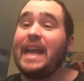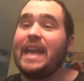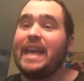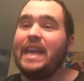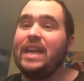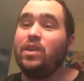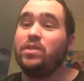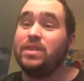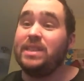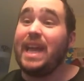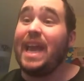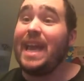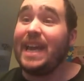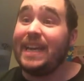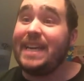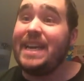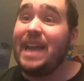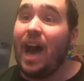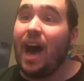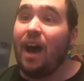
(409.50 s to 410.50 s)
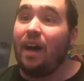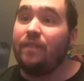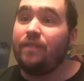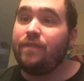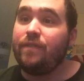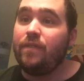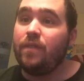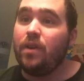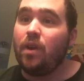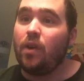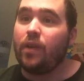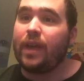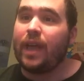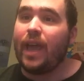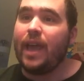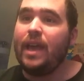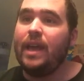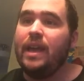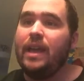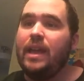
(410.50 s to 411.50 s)
It'll say enough,
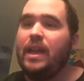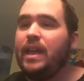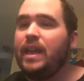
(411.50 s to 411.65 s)
okay?